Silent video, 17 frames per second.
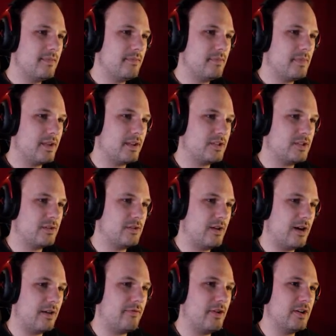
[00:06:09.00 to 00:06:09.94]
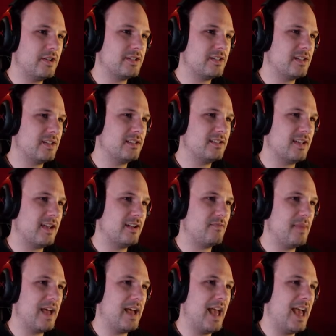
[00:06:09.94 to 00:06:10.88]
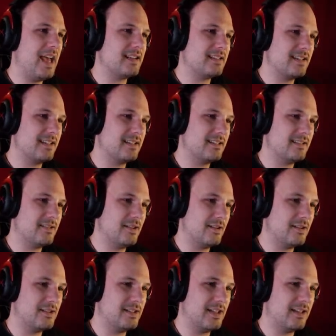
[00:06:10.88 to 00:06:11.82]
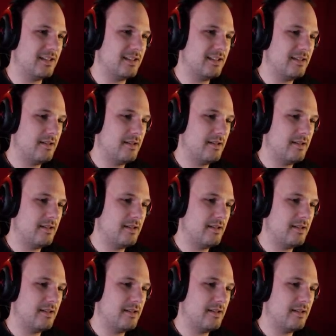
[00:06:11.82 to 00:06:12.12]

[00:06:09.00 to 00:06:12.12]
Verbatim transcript: Because you are voices inside of my head and such. And...